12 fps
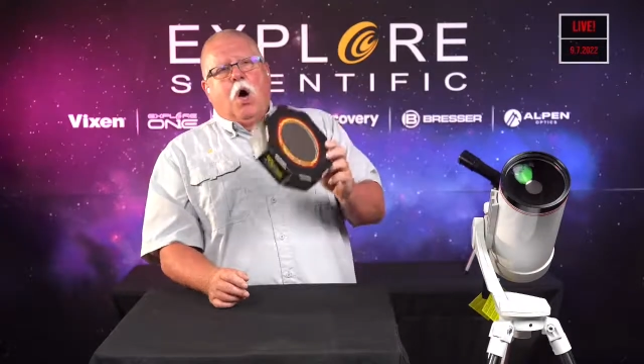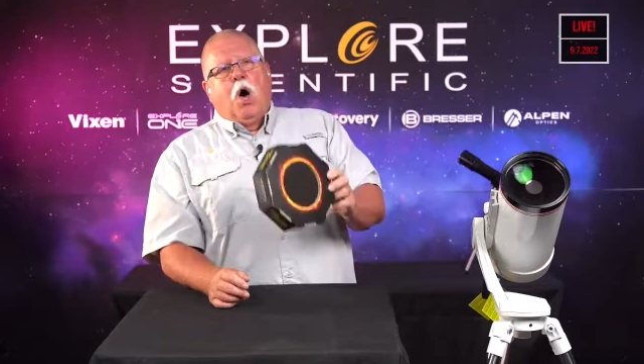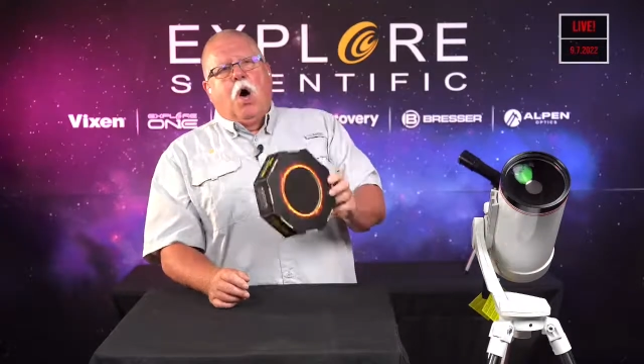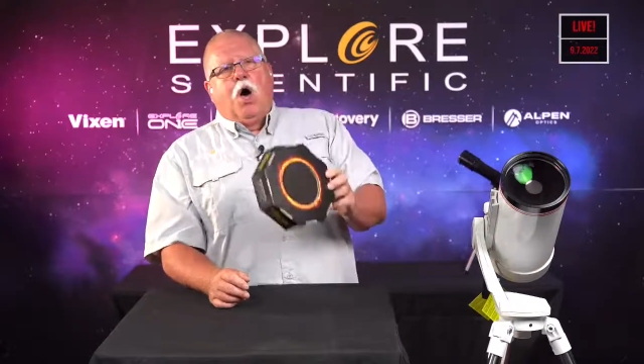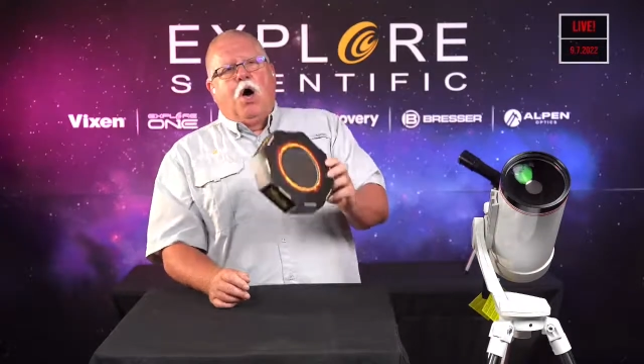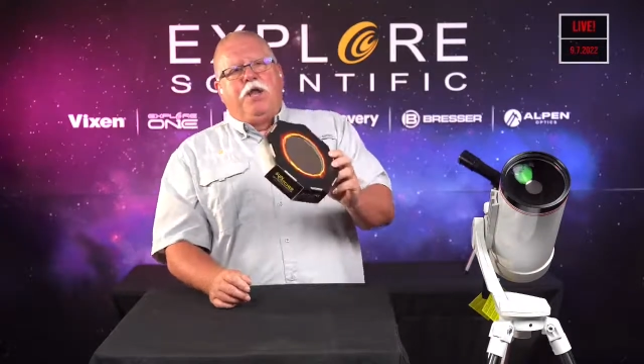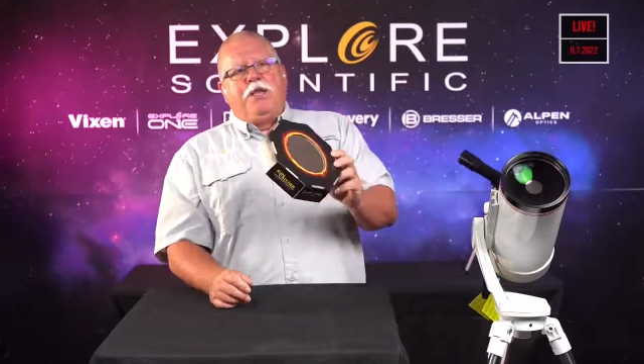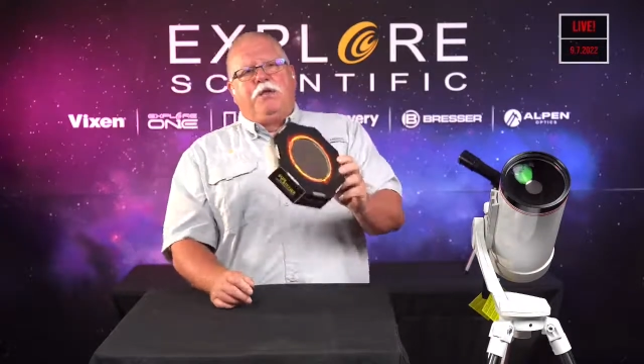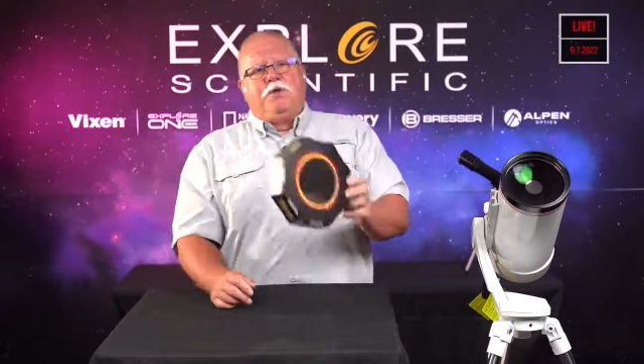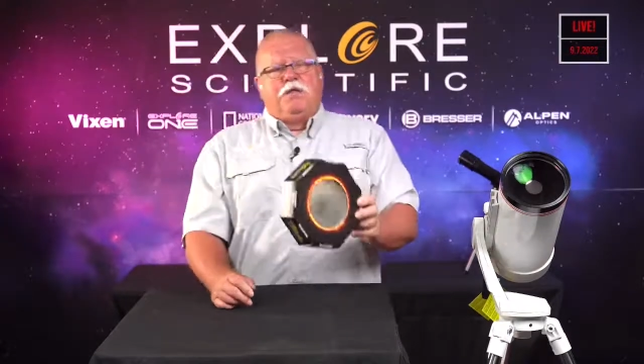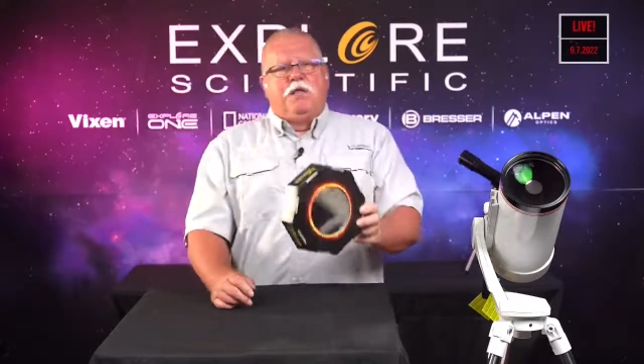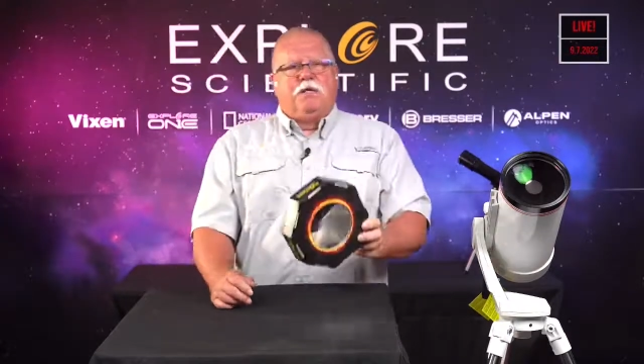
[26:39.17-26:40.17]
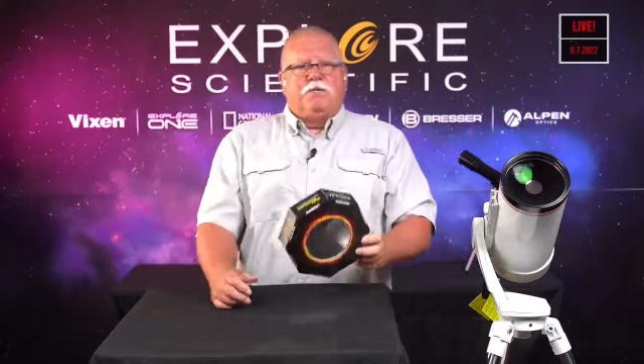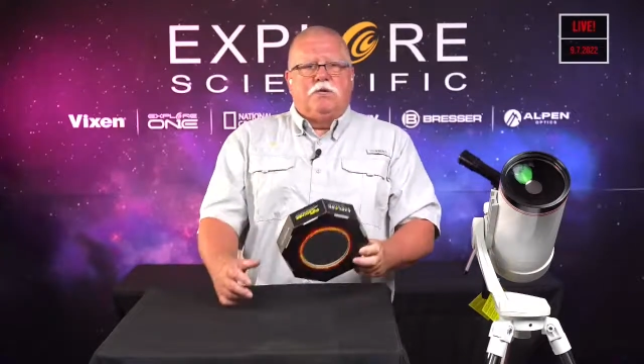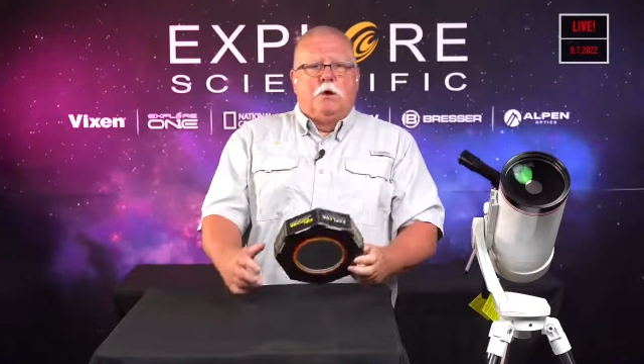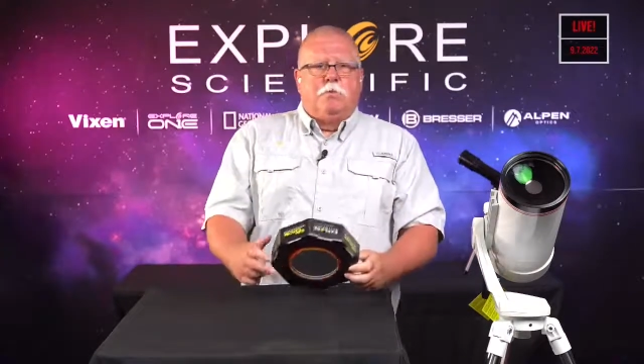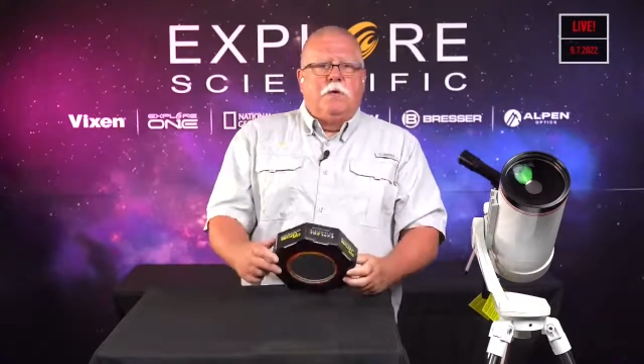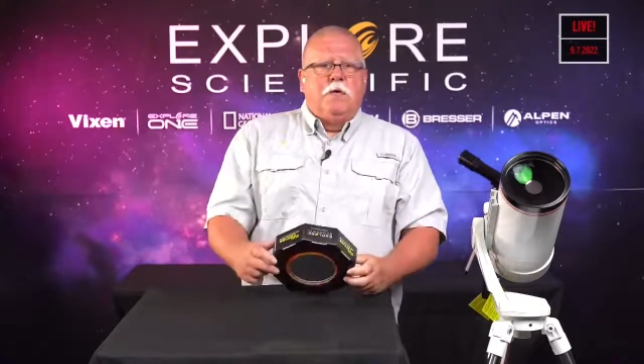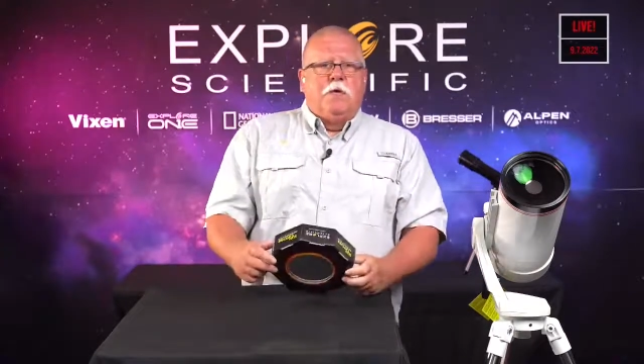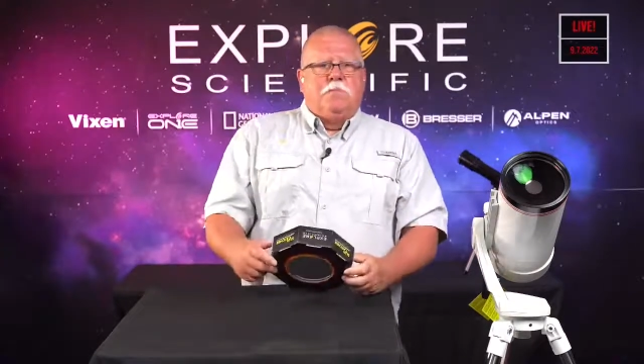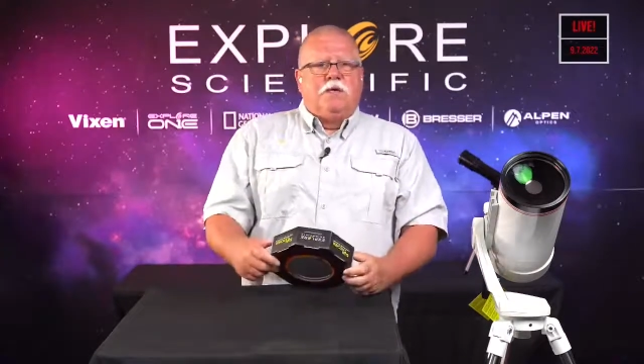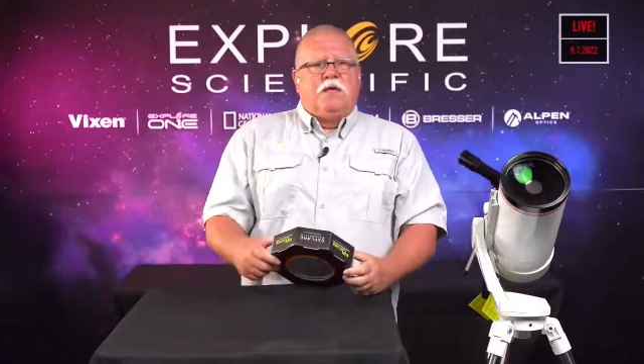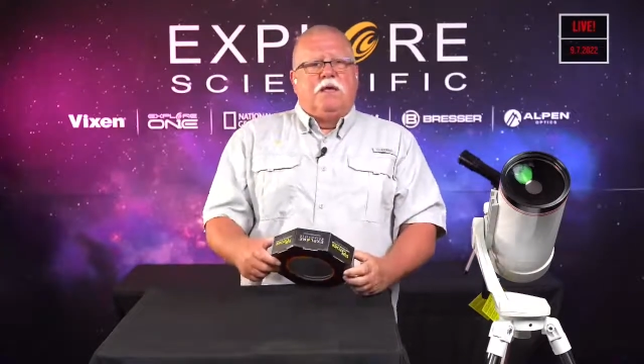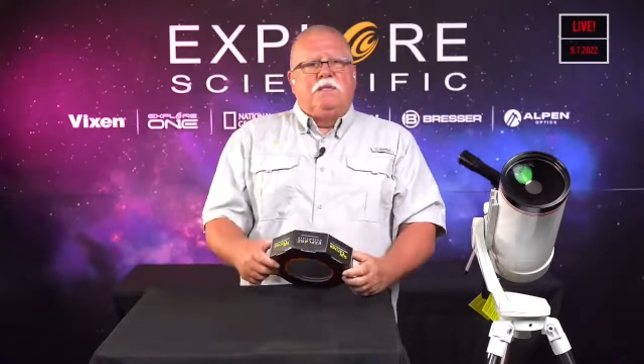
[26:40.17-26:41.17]
on your telescope
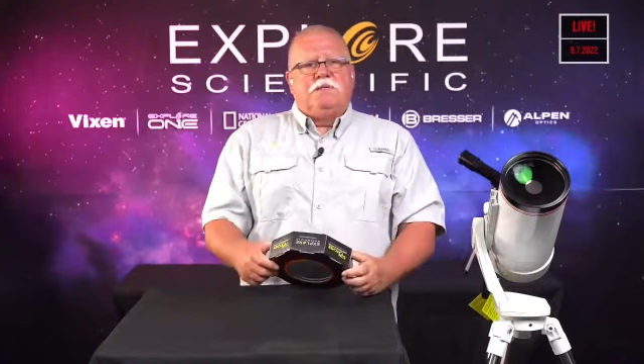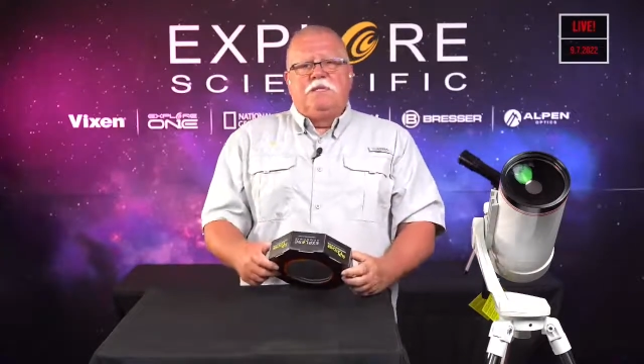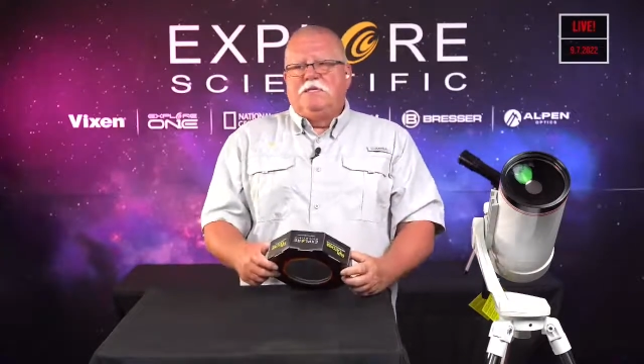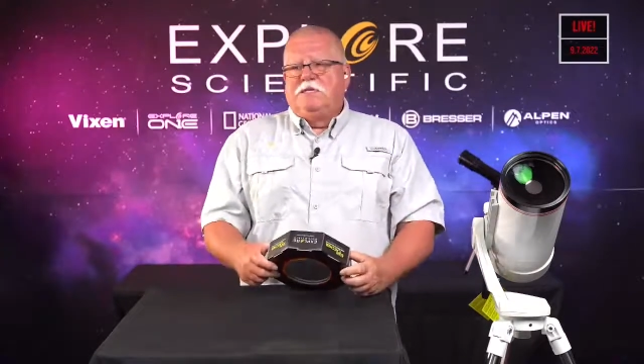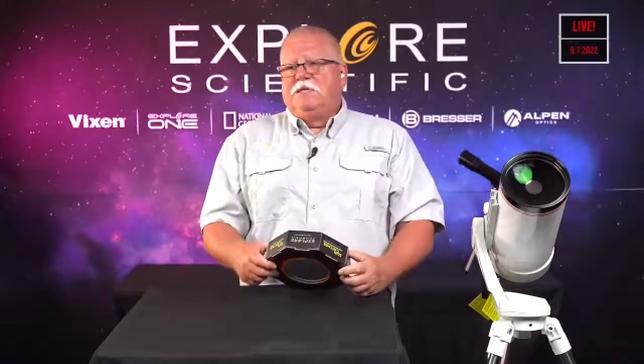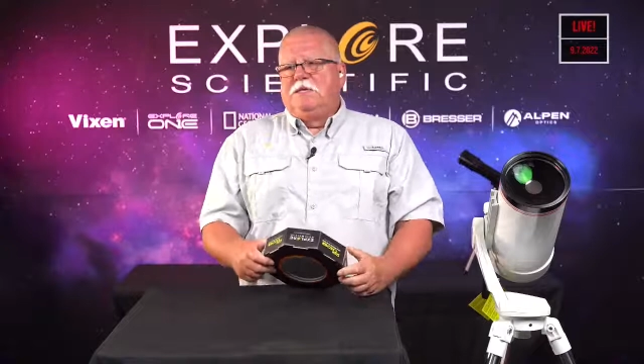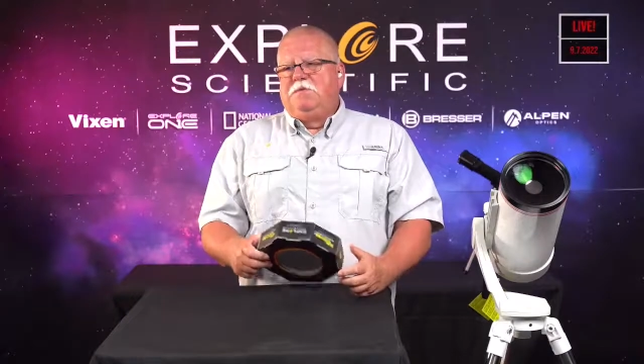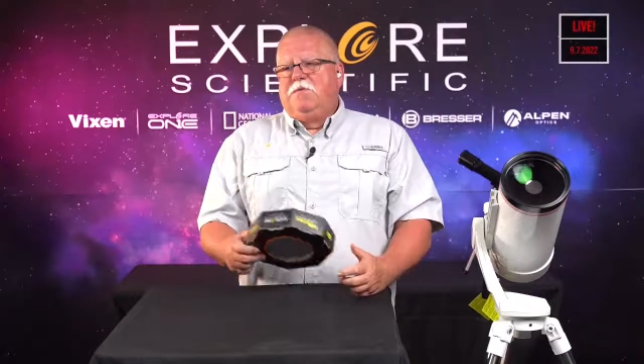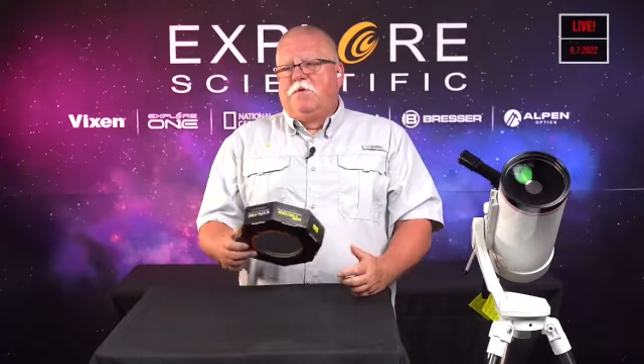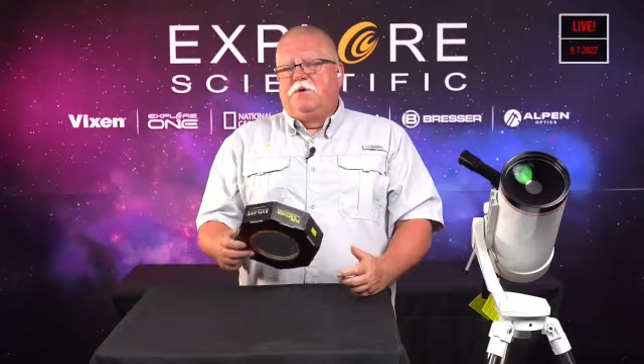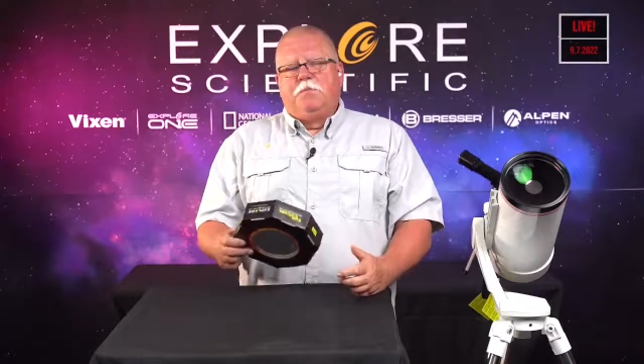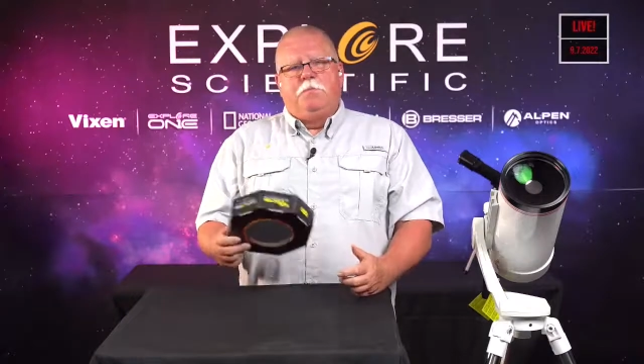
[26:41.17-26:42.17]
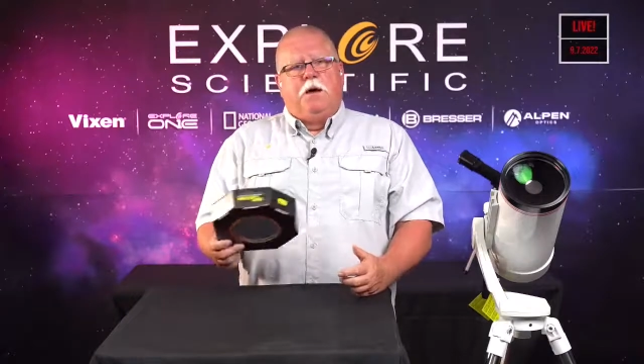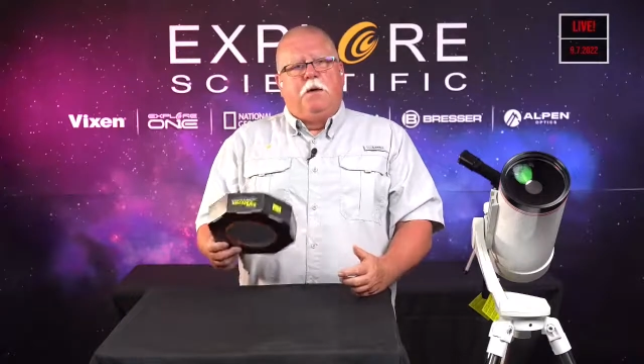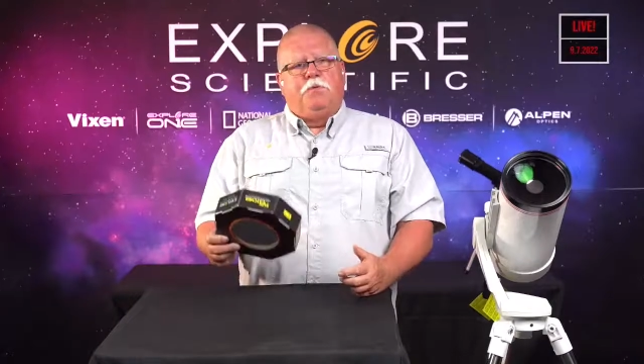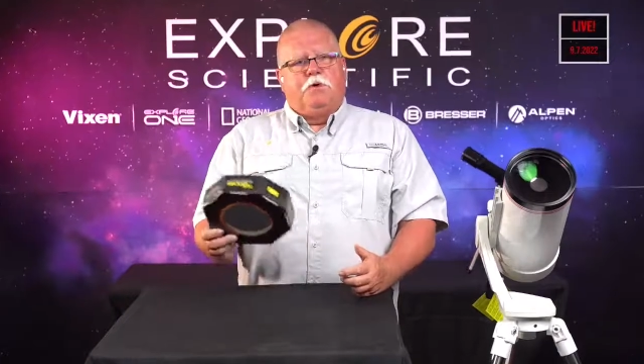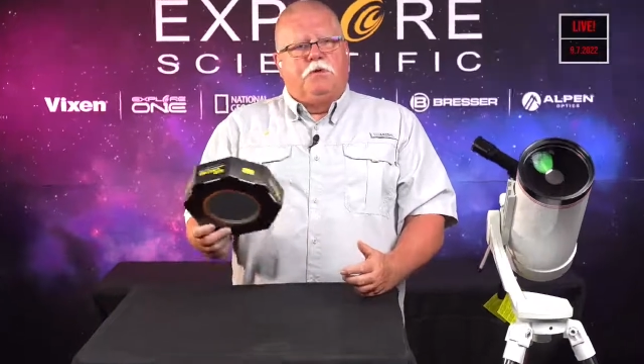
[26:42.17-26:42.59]
because it's easy for it to bump or